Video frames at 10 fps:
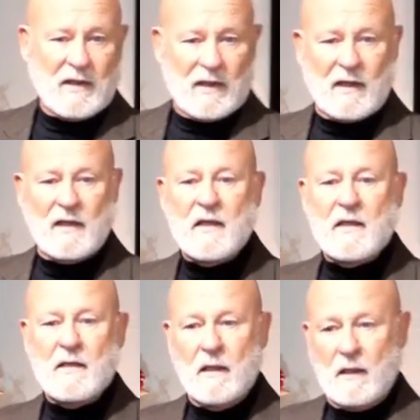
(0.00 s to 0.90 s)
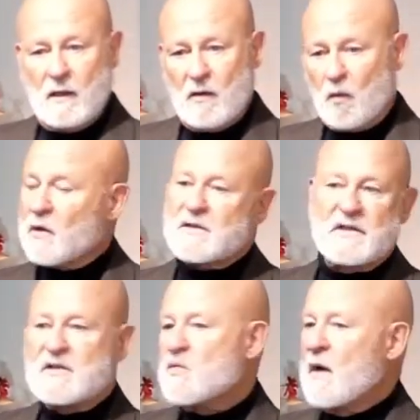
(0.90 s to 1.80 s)
and he works
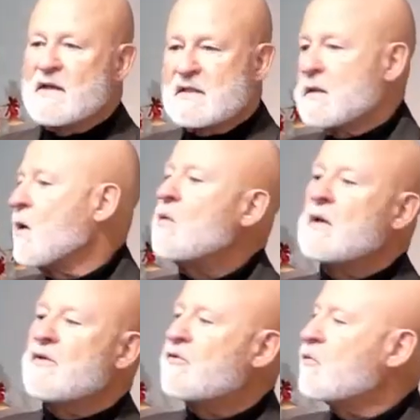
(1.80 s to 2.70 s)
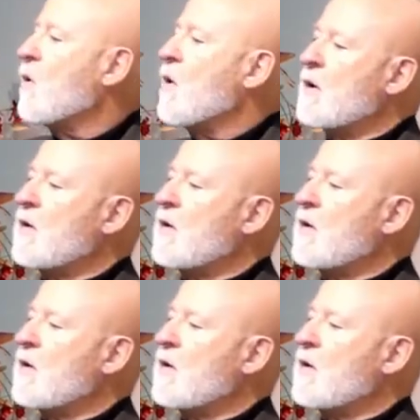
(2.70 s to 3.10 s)
his way slowly through all of